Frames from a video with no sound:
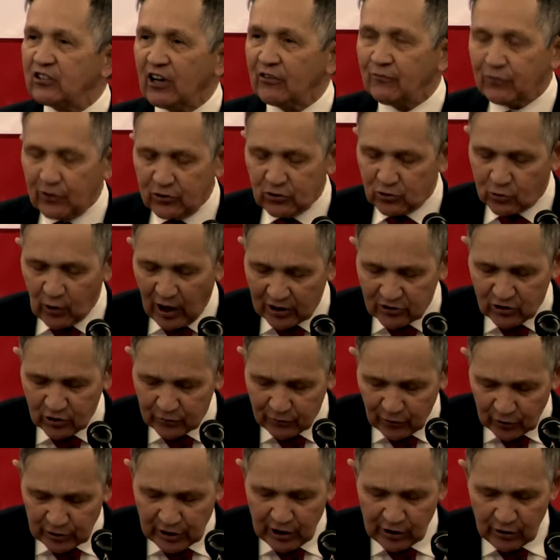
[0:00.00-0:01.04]
infrastructure
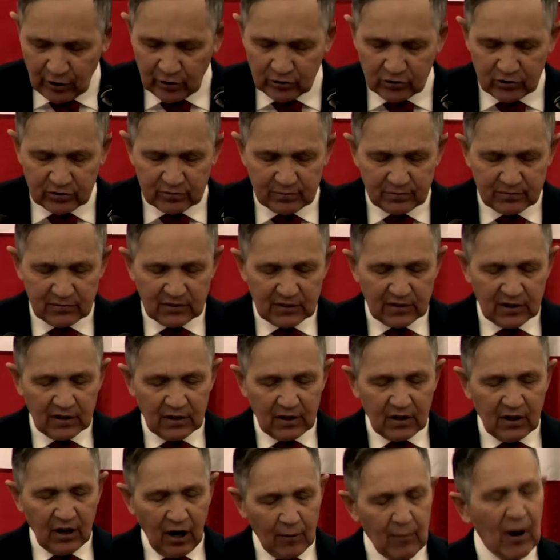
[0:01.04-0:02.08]
for years.
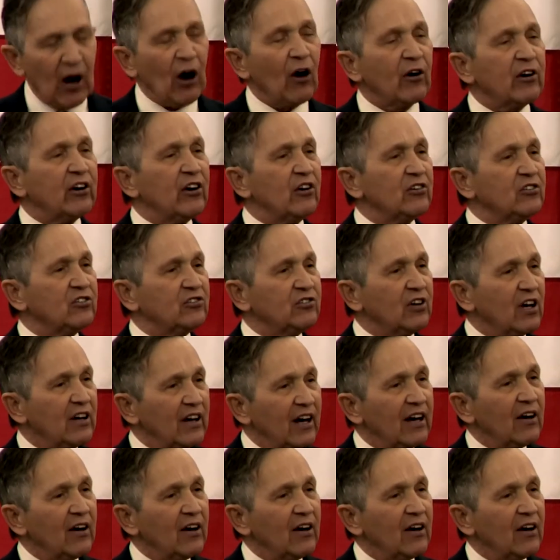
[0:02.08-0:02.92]
America is